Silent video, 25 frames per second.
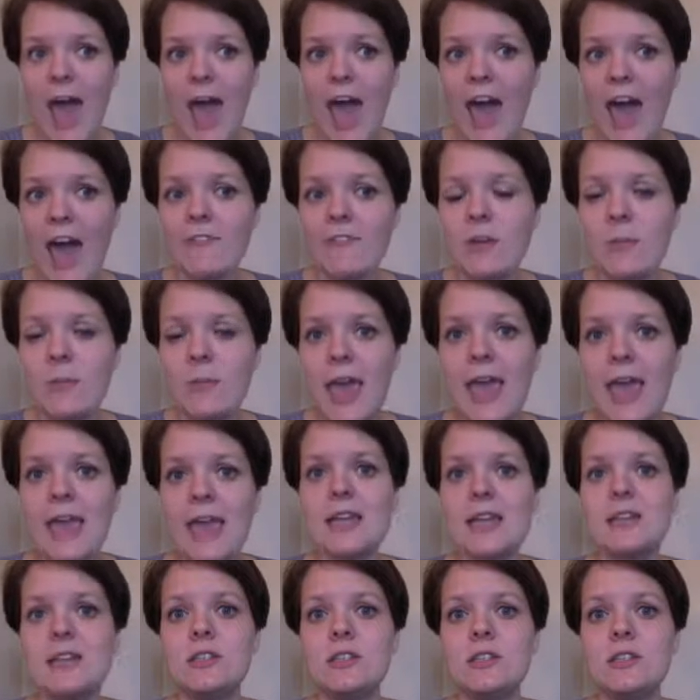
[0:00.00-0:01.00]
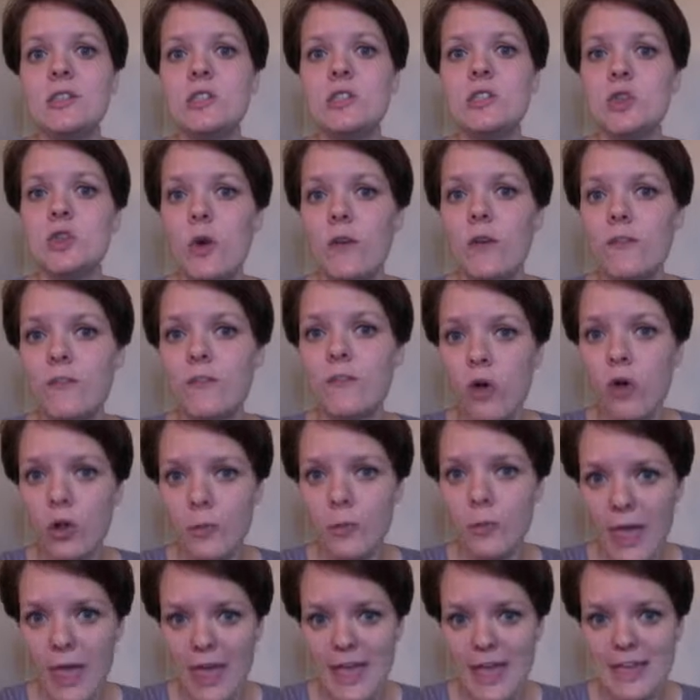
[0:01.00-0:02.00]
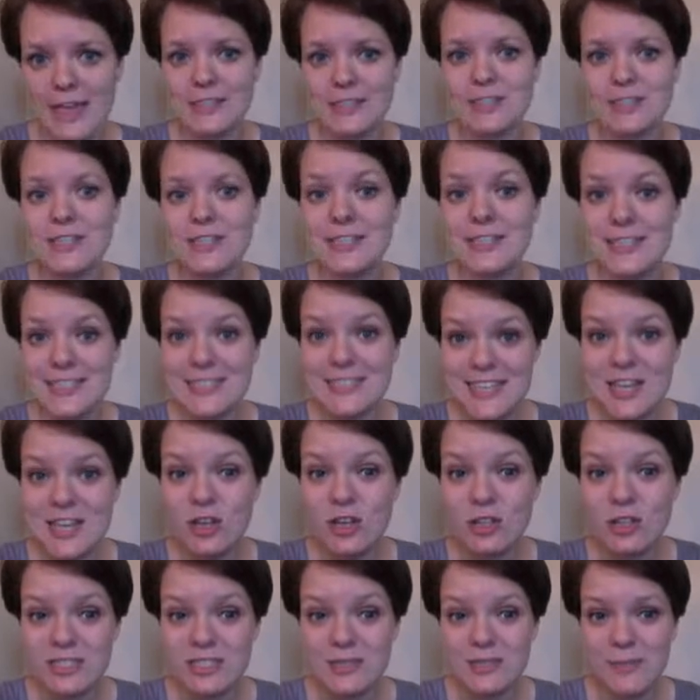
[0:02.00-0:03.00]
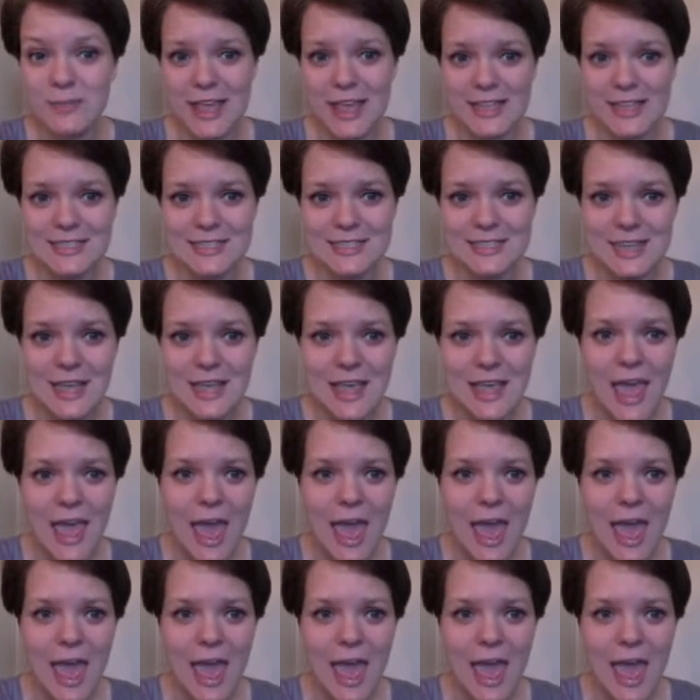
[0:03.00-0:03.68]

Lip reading: half a page to a full page, single-spaced.